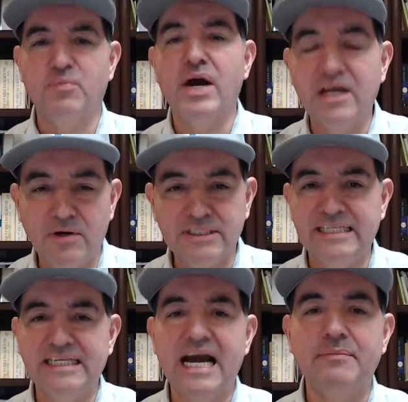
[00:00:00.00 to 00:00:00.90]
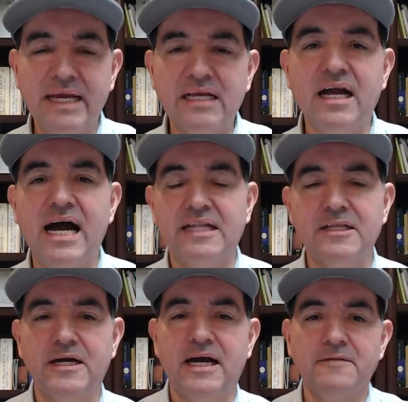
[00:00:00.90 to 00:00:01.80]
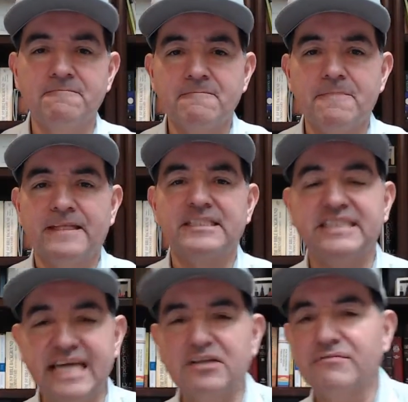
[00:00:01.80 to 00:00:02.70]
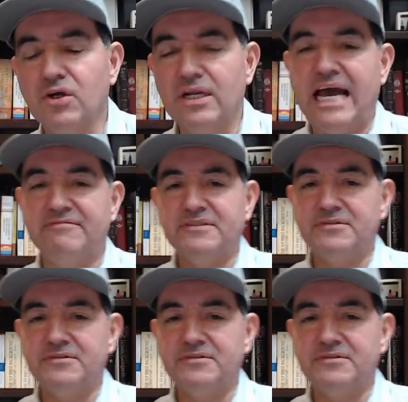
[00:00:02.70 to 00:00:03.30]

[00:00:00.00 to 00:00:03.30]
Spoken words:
Prioritize God. Make God the center of your life.